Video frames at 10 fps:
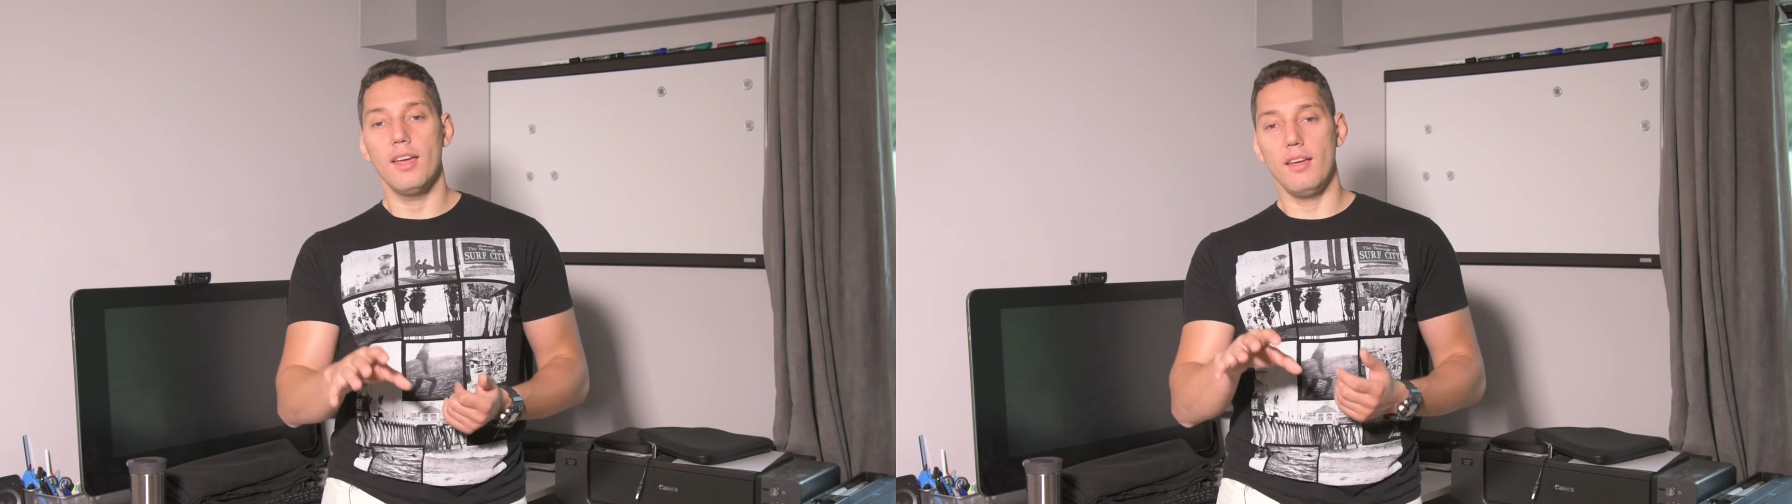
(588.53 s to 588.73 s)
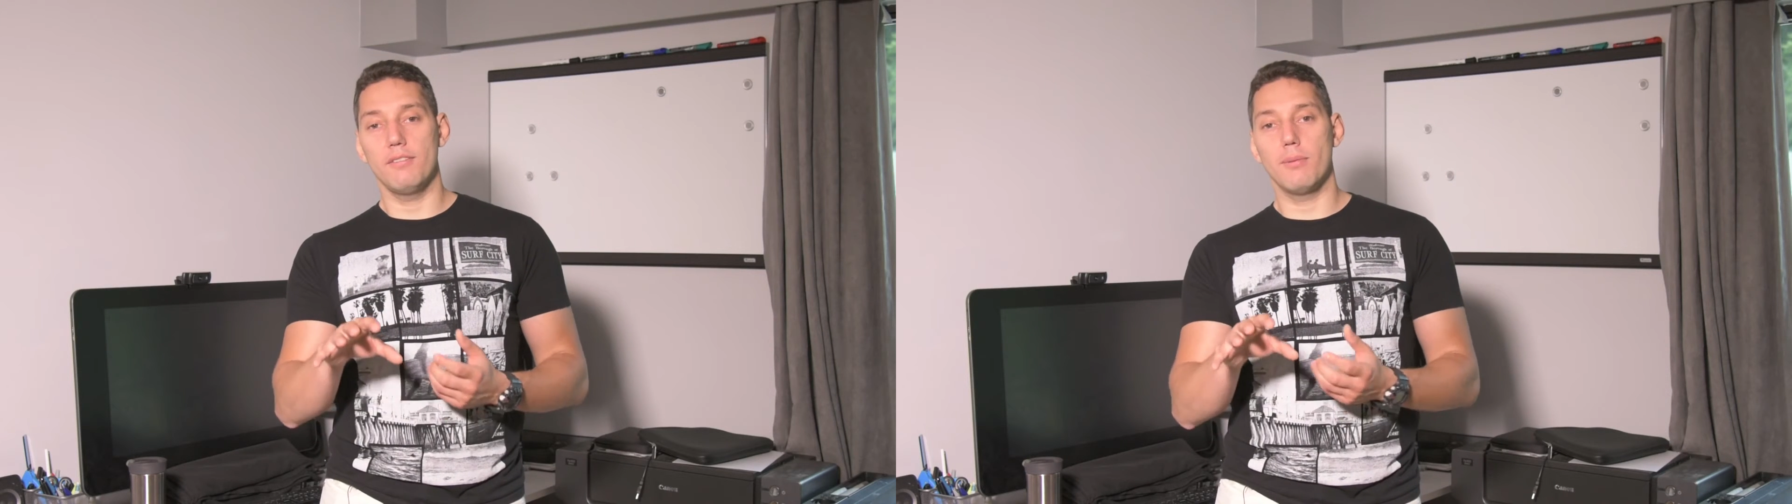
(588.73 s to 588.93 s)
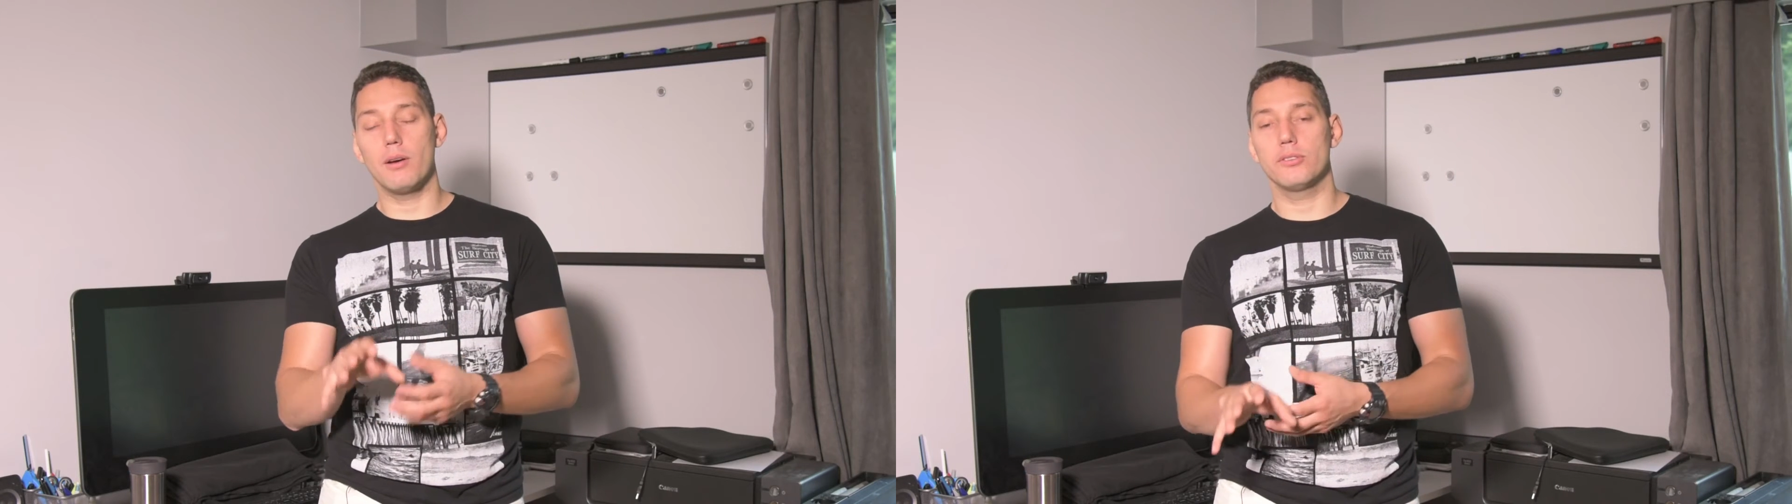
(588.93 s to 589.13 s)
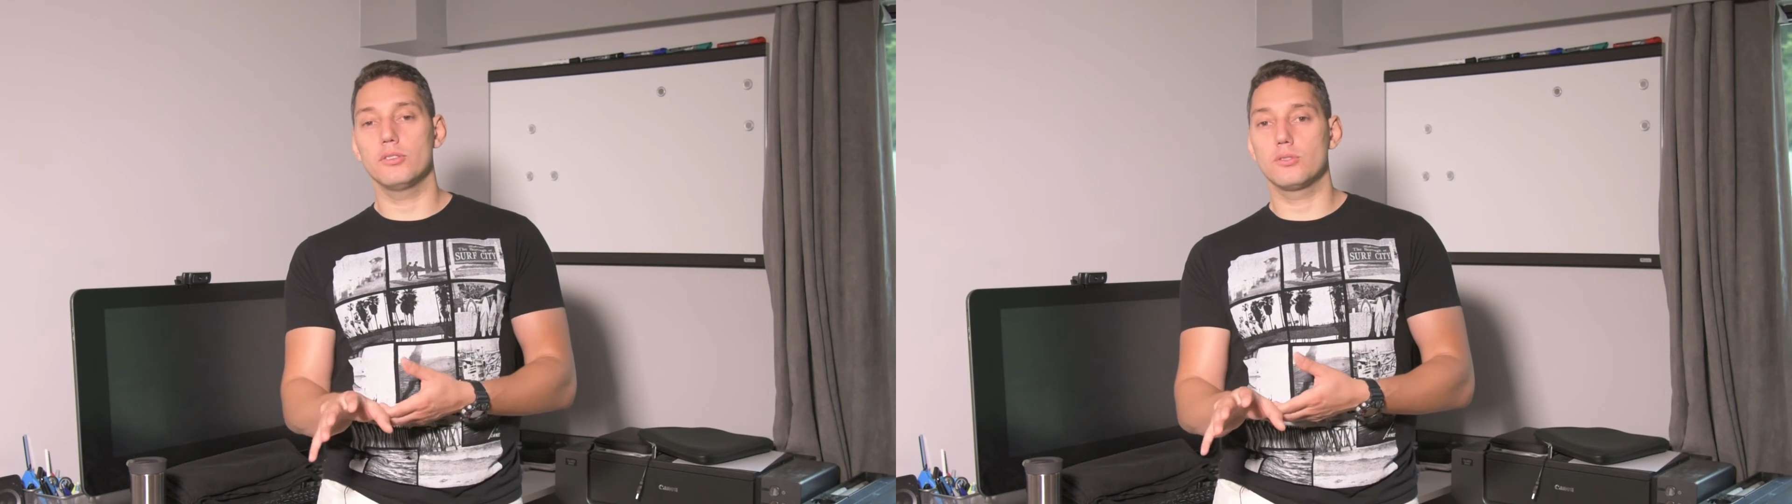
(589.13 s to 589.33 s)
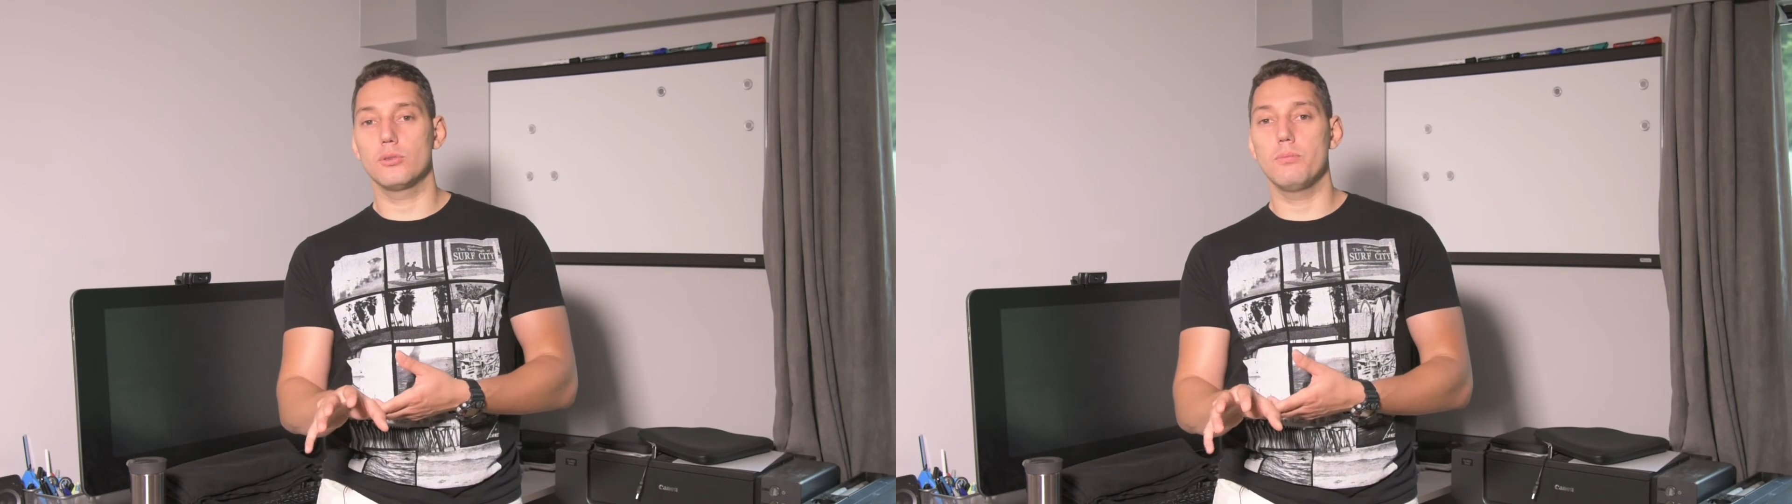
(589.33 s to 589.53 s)
If mouse
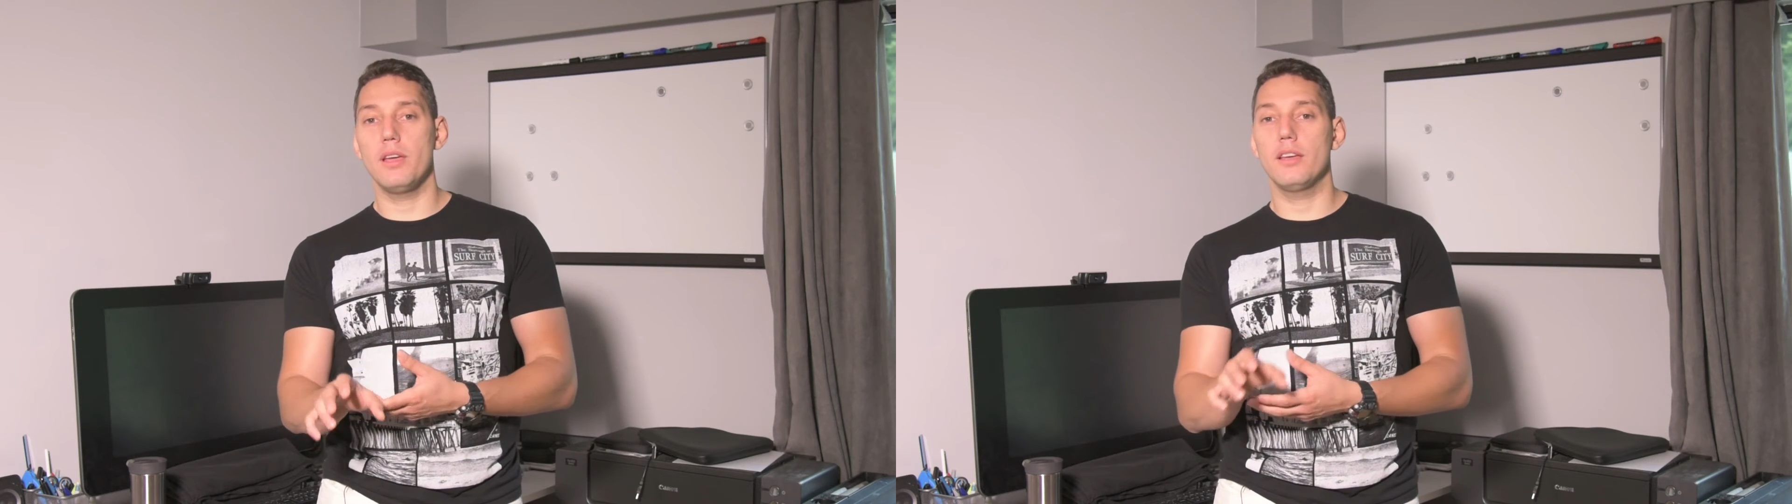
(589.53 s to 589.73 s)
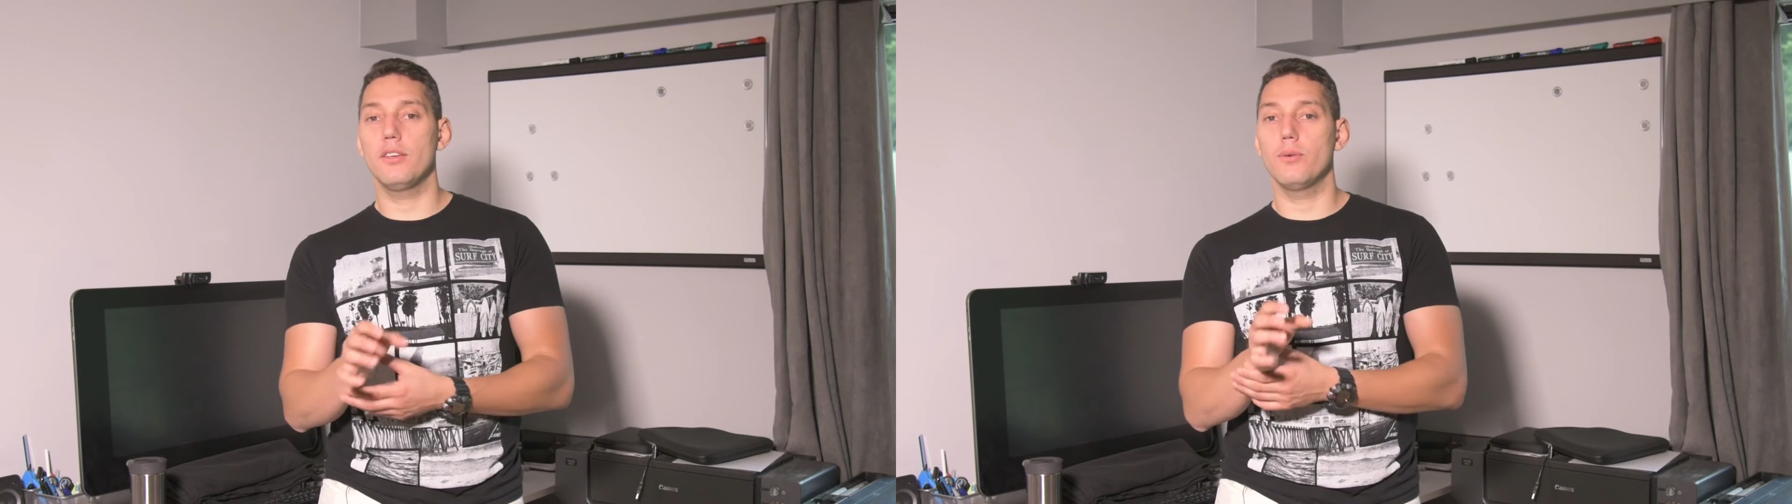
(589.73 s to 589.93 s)
is too big,